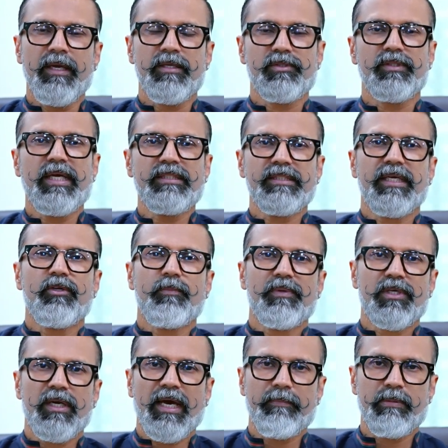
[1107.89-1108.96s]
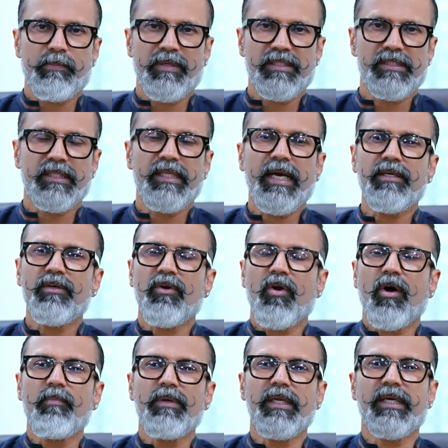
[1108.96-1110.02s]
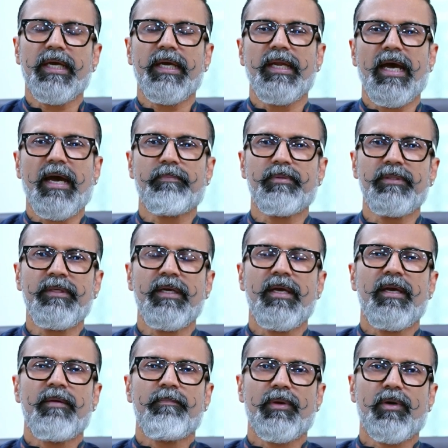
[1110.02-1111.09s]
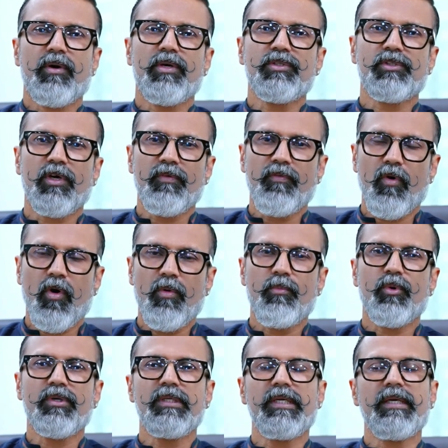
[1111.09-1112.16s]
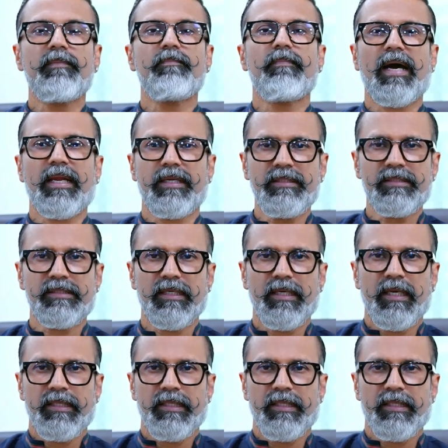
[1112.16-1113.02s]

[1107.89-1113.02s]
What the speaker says: So that's endometrial hyperplasia. That normally can happen because of hormonal imbalance.